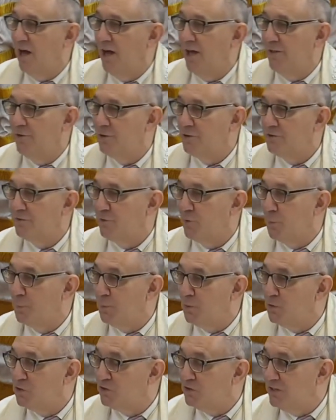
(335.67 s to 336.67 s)
others for
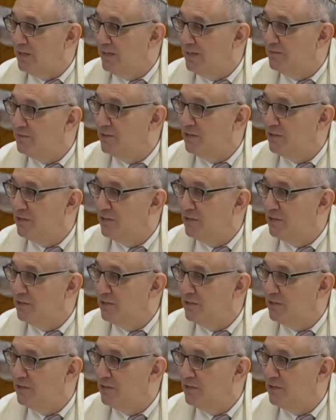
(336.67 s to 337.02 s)
perceived